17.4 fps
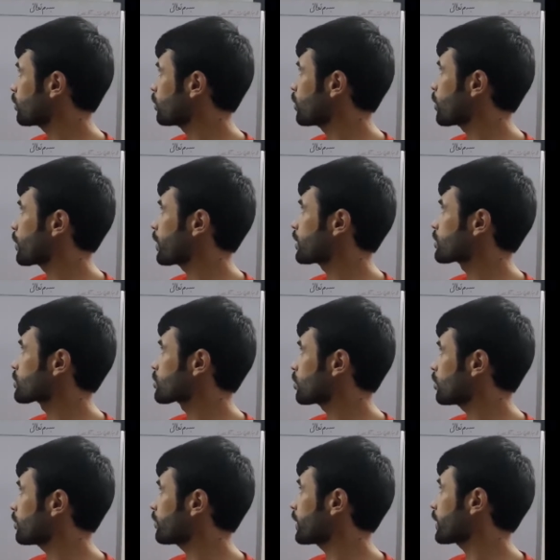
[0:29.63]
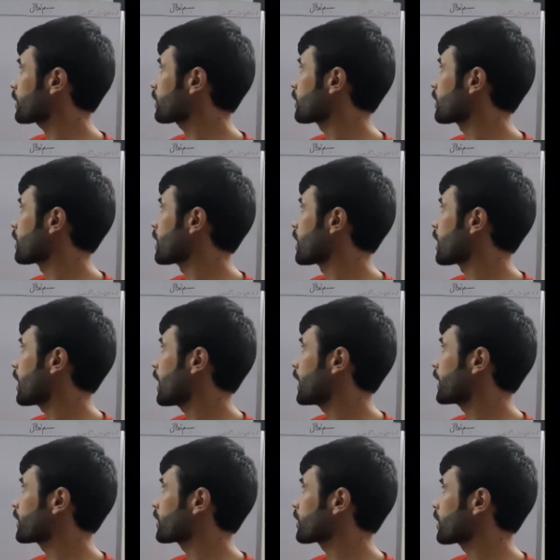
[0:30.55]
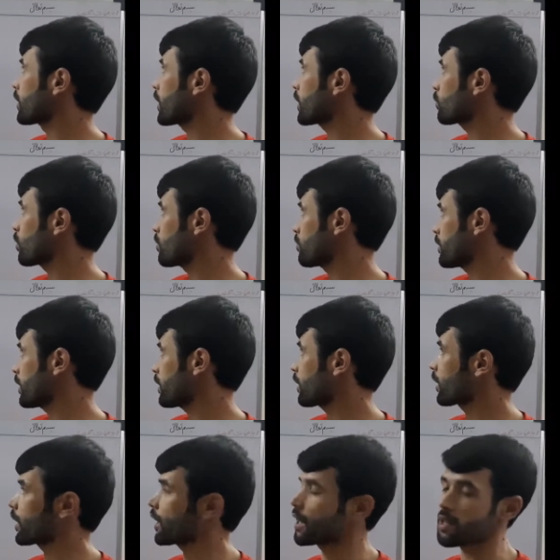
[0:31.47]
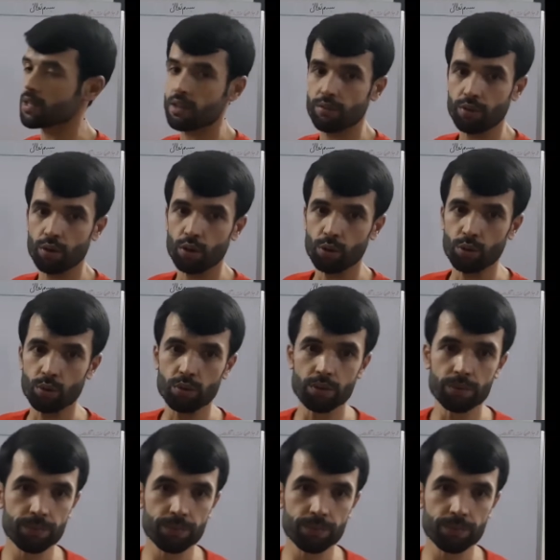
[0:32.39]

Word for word: We will solve it and it will be easy for you.